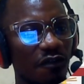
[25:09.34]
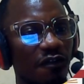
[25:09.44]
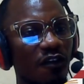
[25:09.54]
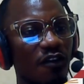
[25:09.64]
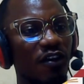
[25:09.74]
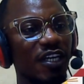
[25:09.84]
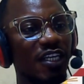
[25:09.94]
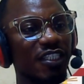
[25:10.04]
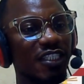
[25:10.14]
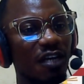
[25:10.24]
for
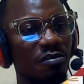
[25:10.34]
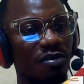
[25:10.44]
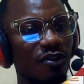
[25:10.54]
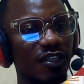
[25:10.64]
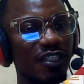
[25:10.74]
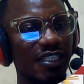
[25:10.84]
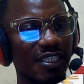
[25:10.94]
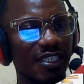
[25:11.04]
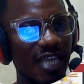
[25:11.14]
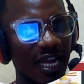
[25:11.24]
each employee, the
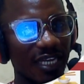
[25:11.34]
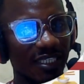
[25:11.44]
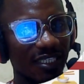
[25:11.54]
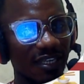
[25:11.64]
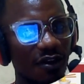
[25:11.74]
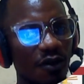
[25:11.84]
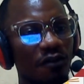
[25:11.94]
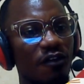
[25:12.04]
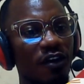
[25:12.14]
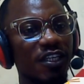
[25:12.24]
tax
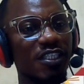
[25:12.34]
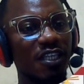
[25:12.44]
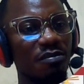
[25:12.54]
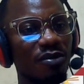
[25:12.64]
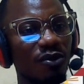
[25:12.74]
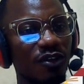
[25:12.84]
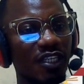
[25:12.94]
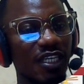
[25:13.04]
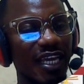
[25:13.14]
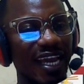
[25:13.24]
for each
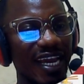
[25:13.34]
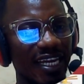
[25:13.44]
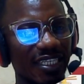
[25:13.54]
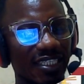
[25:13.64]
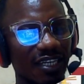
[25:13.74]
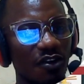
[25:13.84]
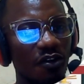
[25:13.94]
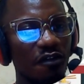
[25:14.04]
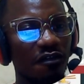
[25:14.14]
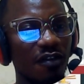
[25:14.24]
employee, and
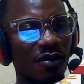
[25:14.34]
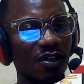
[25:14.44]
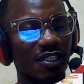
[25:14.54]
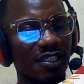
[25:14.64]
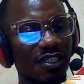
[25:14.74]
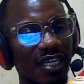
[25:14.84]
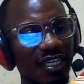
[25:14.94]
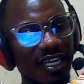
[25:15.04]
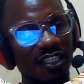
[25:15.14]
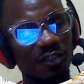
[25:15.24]
for the
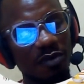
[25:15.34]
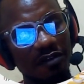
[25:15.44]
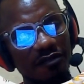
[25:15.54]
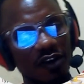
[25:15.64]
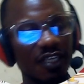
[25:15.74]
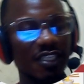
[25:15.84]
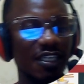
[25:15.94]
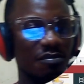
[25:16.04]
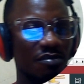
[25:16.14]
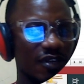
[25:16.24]
net pay for each
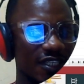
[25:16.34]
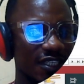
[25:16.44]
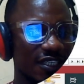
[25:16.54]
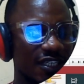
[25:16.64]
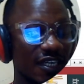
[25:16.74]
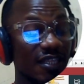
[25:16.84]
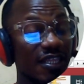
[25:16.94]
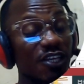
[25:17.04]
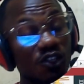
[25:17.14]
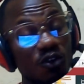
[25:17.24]
employee.
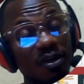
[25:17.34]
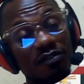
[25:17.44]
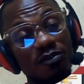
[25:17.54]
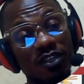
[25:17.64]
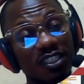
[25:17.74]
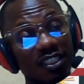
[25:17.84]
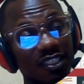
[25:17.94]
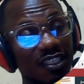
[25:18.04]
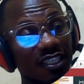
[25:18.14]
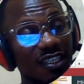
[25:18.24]
Thank you so much for watching.
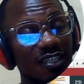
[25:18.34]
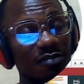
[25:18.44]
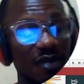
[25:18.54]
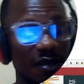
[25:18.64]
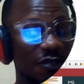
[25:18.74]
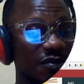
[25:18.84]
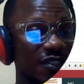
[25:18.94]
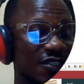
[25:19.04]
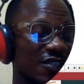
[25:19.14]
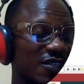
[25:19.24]
My name is Prince
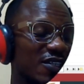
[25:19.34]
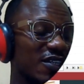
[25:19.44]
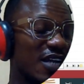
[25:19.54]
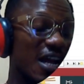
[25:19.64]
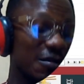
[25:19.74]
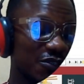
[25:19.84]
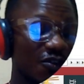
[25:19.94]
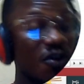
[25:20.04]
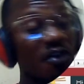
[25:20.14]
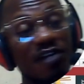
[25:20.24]

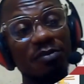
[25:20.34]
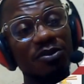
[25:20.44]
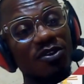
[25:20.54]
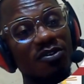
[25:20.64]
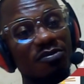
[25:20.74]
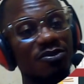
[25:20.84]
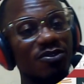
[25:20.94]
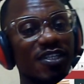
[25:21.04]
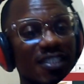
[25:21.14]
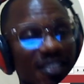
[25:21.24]
Armstrong of Armstrong
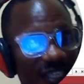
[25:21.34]
Computers.